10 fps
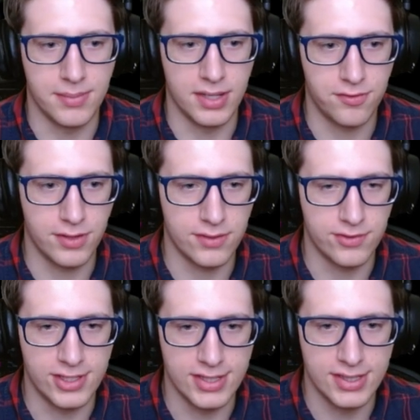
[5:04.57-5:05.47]
my
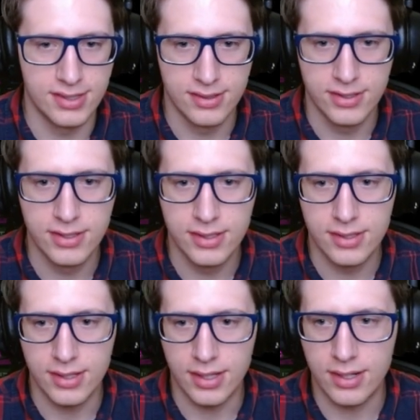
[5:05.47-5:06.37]
favorite.
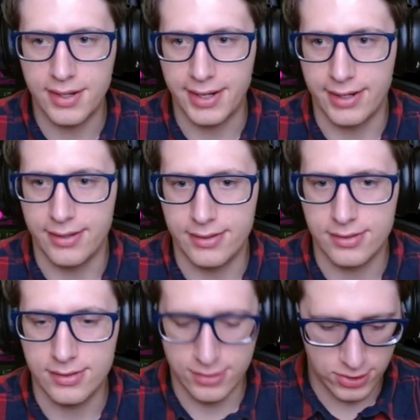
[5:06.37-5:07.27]
All right.
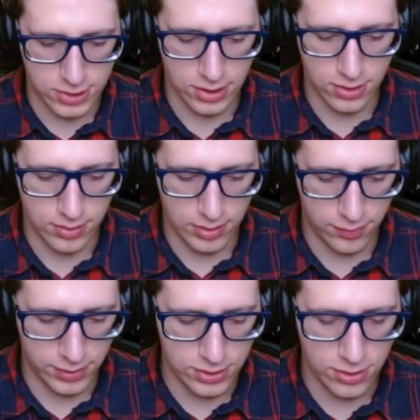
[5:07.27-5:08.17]
So if
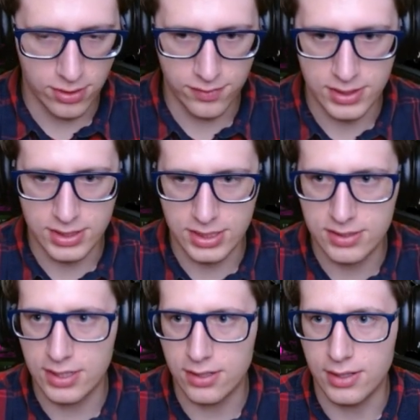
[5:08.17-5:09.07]
we turn off the
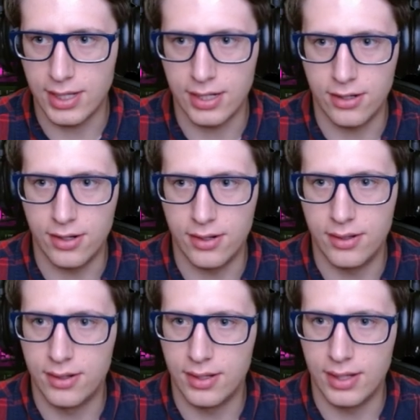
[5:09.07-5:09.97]
detail layer,
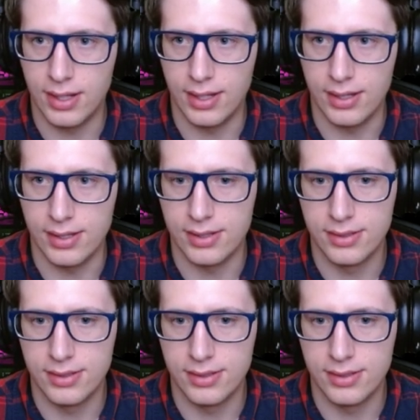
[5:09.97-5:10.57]
uh,